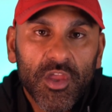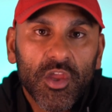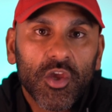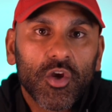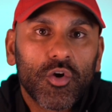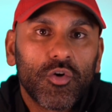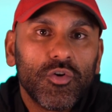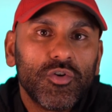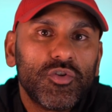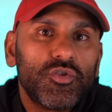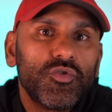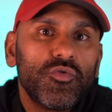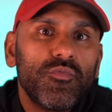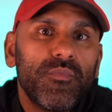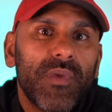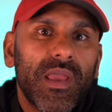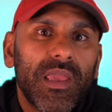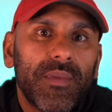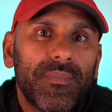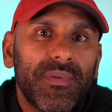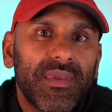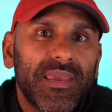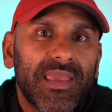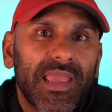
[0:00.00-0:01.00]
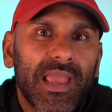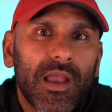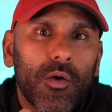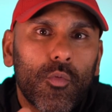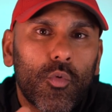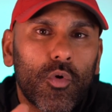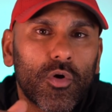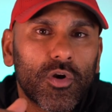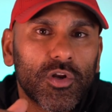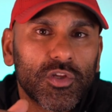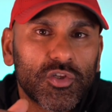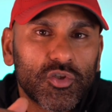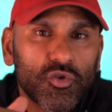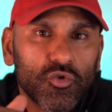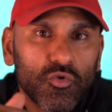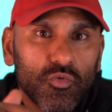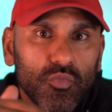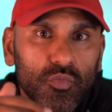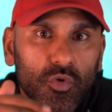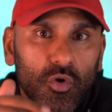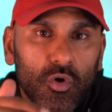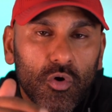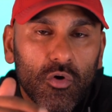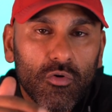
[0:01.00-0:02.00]
Could you maybe get one or two
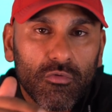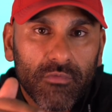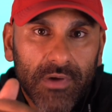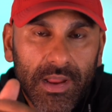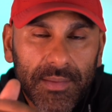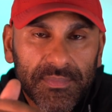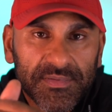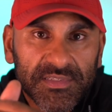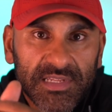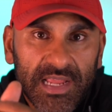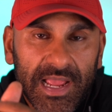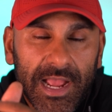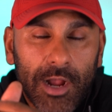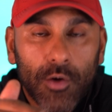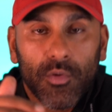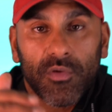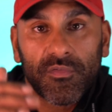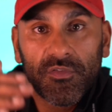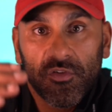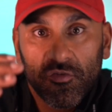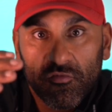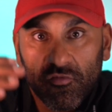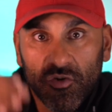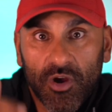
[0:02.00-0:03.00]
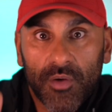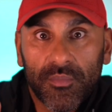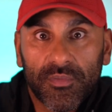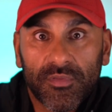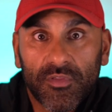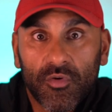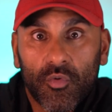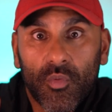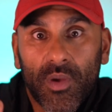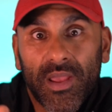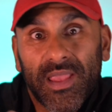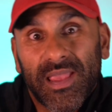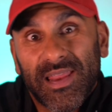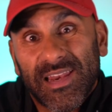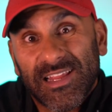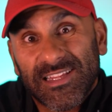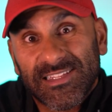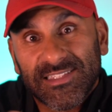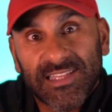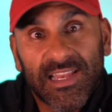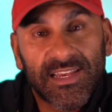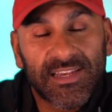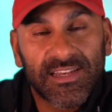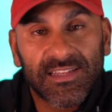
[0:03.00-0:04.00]
more reps out if you dropped the weight and
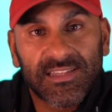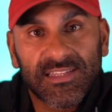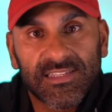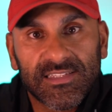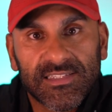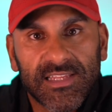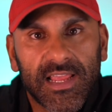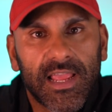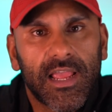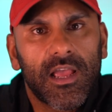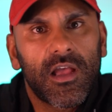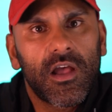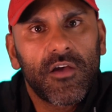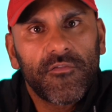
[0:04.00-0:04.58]
extended the set?